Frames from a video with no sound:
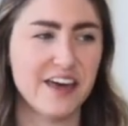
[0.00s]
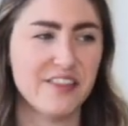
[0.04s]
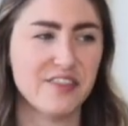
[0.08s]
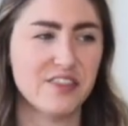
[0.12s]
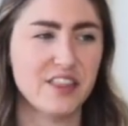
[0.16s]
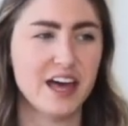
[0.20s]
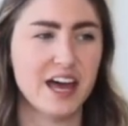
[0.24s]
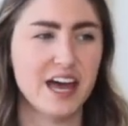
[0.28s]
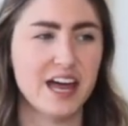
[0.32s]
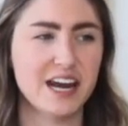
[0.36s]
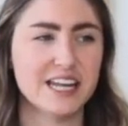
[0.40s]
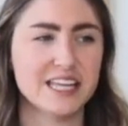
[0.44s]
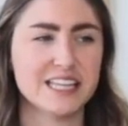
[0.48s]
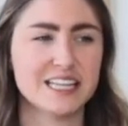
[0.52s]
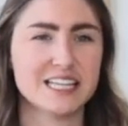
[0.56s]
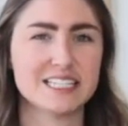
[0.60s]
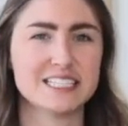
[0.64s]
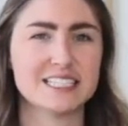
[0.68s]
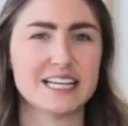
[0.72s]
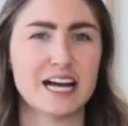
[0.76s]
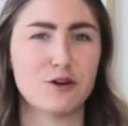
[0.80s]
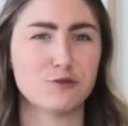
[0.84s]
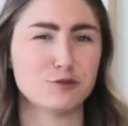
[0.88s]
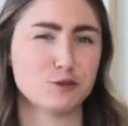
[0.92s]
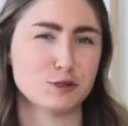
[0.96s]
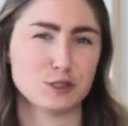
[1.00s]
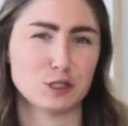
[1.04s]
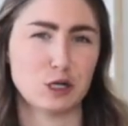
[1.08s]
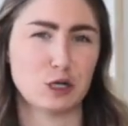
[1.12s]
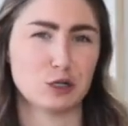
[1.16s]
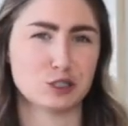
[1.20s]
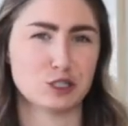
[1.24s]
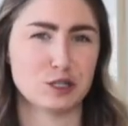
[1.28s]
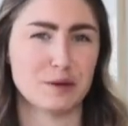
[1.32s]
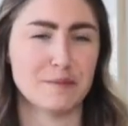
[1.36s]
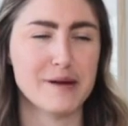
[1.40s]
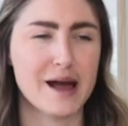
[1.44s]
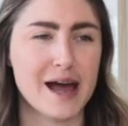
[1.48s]
And then the sound was
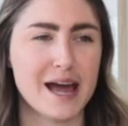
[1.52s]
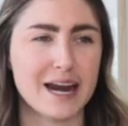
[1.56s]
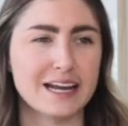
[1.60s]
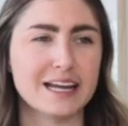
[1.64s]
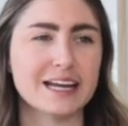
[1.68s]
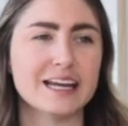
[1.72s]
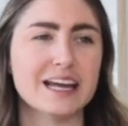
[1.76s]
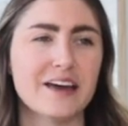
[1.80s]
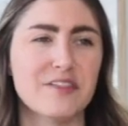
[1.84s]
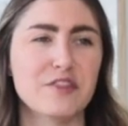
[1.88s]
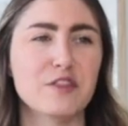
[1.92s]
all dramatic